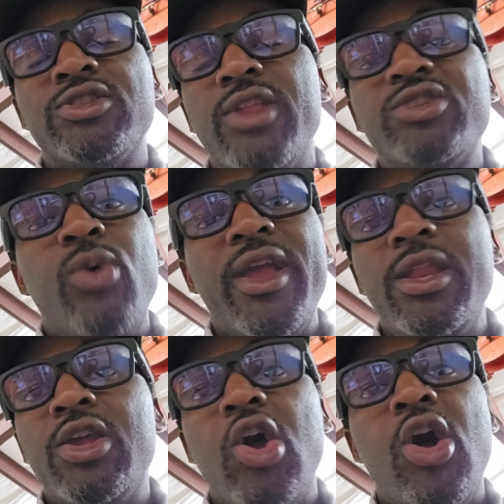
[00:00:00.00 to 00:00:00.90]
And so that's why
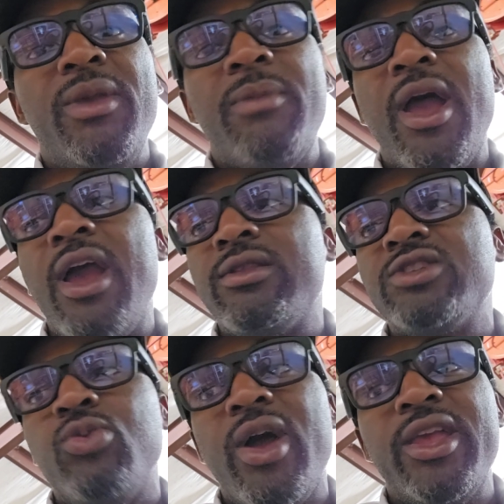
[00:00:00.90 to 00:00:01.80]
he didn't call me back.
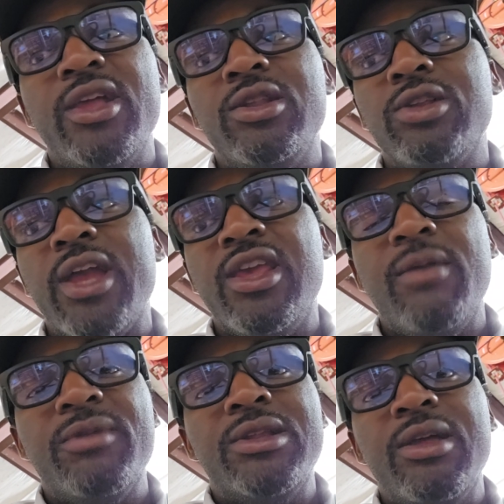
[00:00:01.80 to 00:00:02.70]
That's why he had looked like
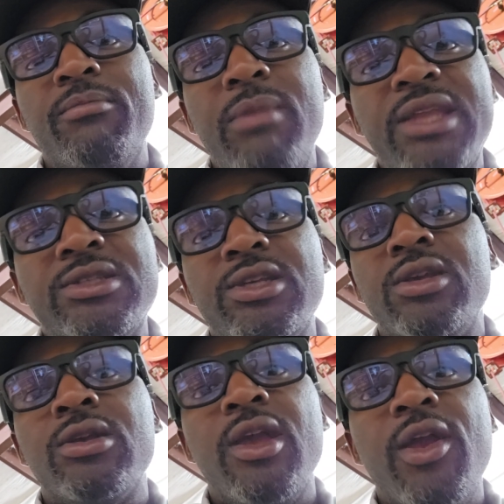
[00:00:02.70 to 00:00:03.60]
he had been
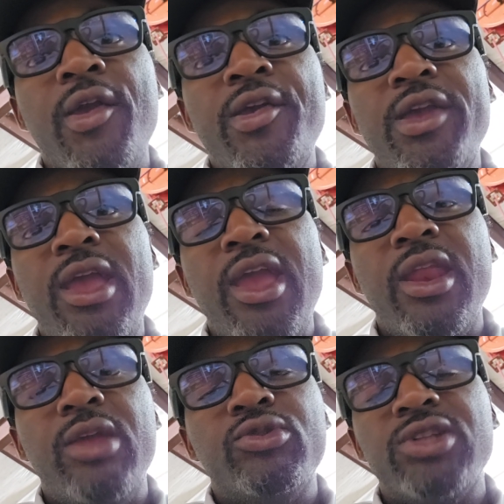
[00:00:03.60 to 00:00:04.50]
lamenting.
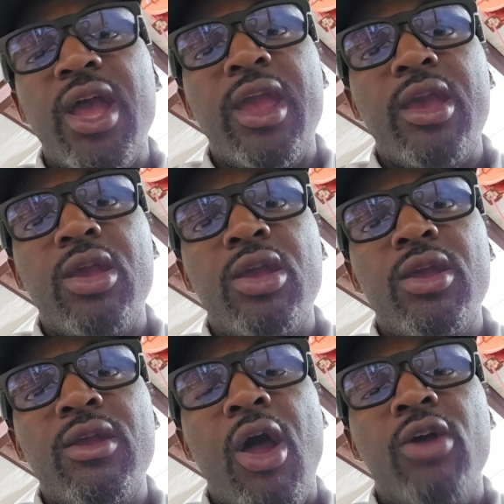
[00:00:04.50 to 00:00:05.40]
And it was like,
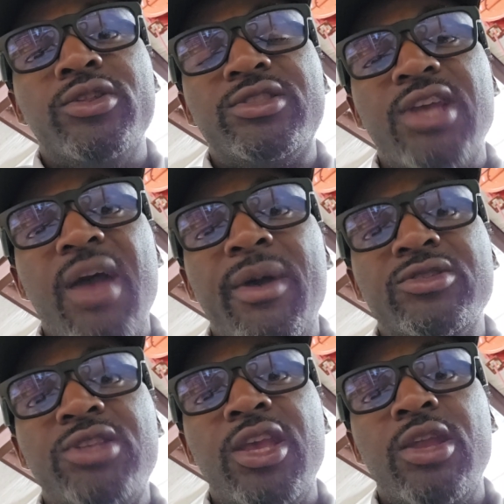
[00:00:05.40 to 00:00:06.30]
all this time
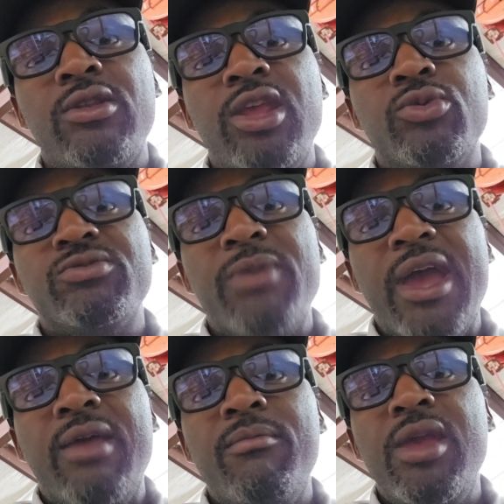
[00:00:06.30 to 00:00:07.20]
I was thinking he was
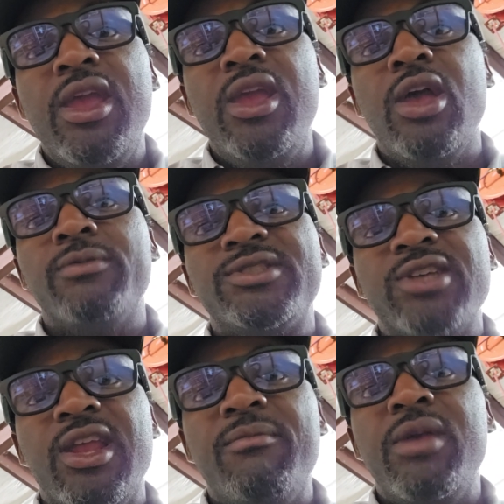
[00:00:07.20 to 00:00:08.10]
mad at me,
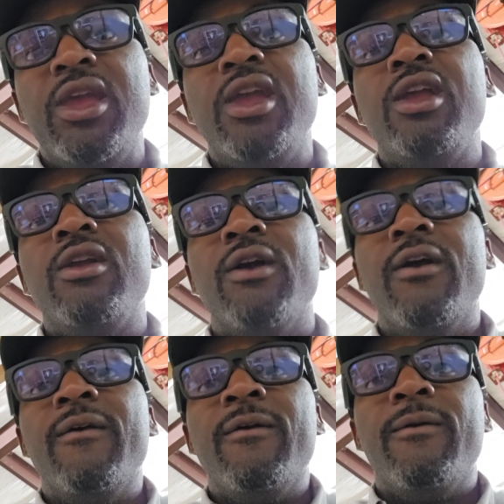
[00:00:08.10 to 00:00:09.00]
upset at me,